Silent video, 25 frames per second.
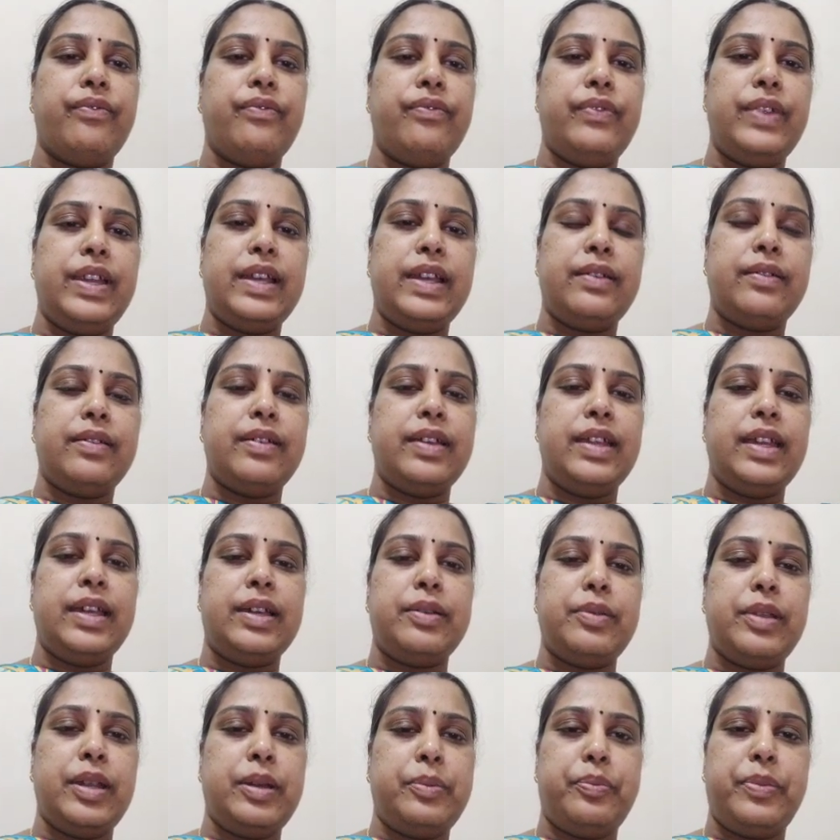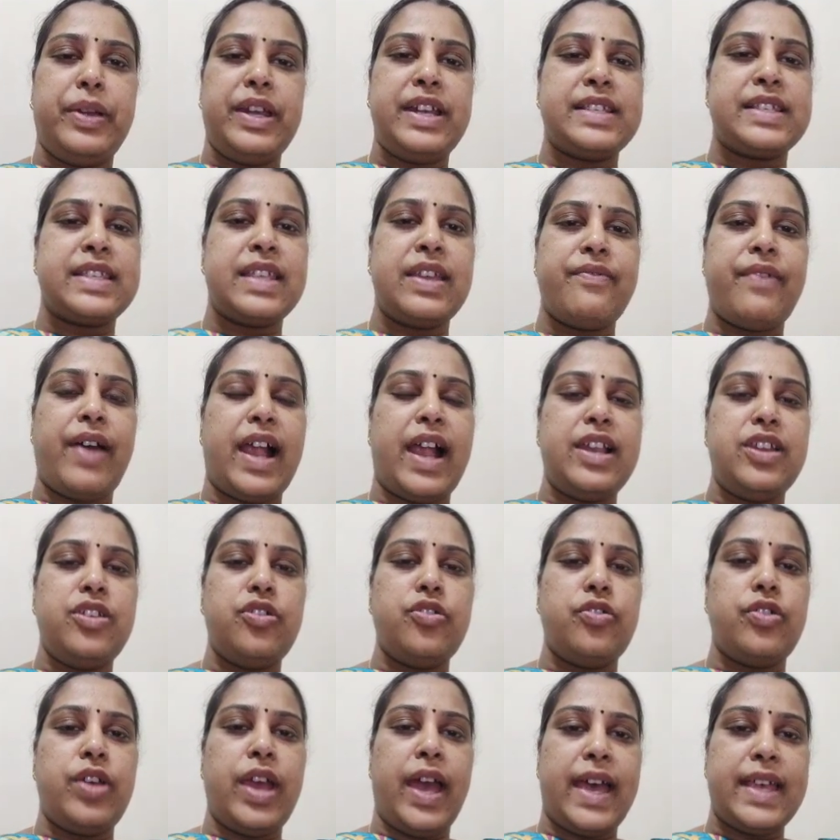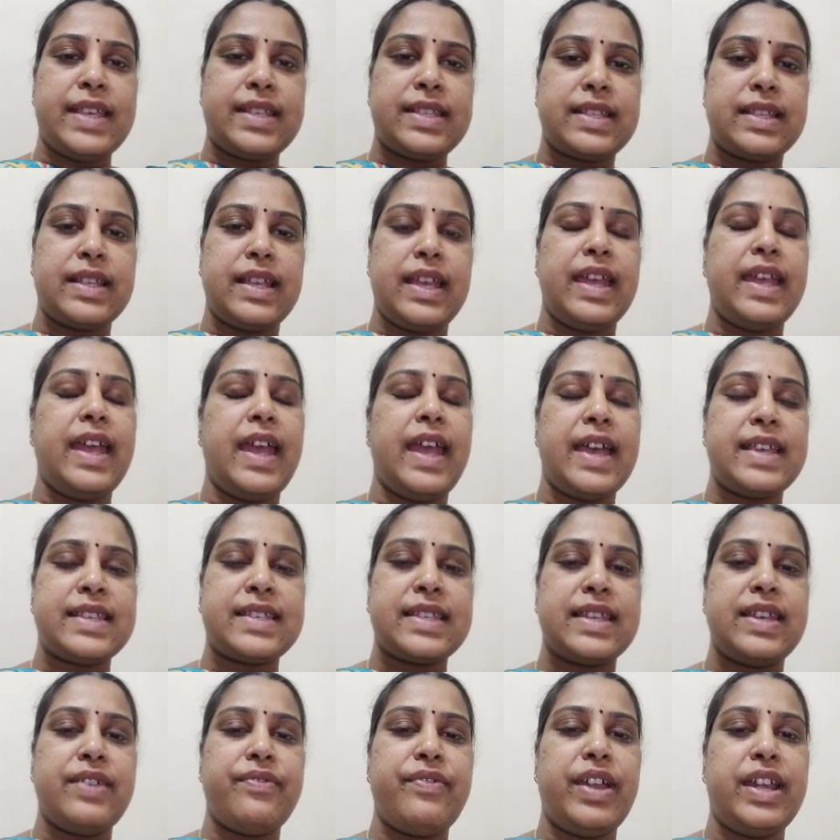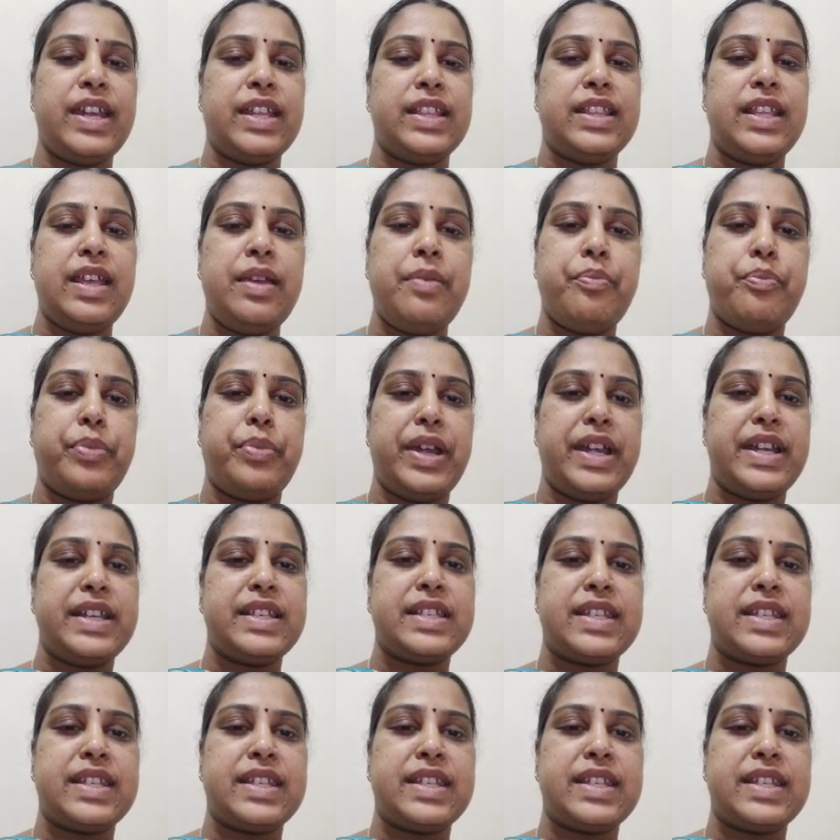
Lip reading: it prints the value as given in the print